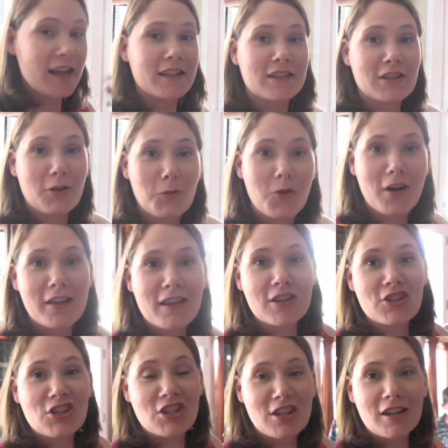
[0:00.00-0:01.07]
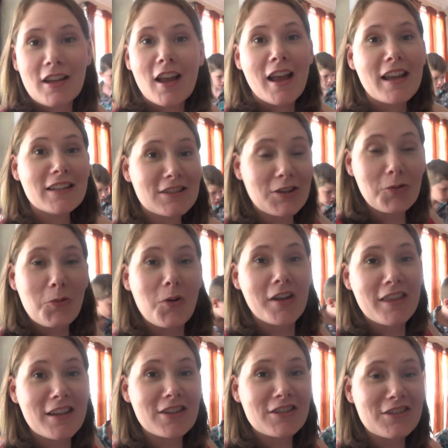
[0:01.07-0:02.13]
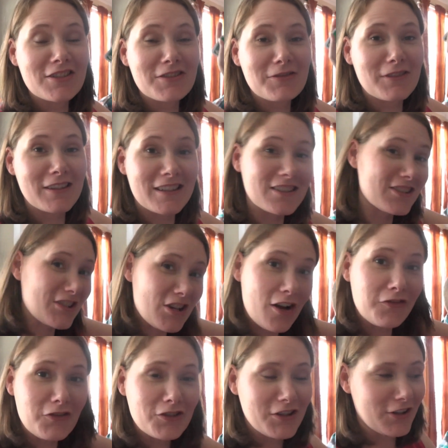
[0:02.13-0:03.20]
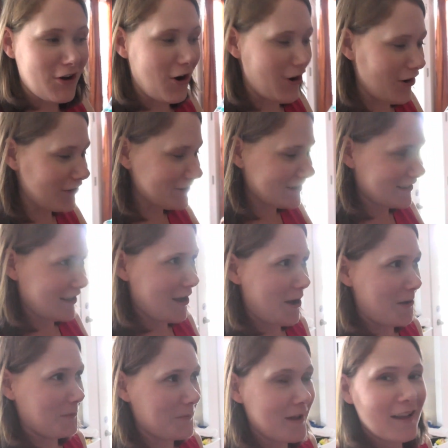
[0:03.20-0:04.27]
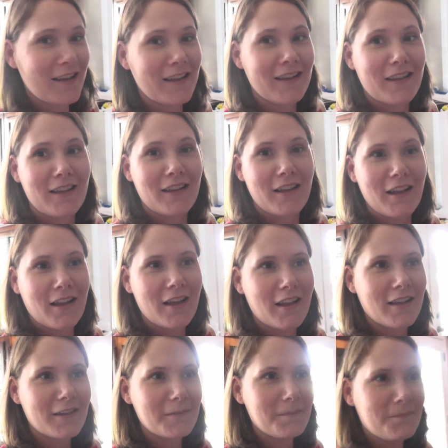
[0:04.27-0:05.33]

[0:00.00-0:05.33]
he's cheating. the one that he's the one that shuffled the cards up. you didn't give. You didn't tell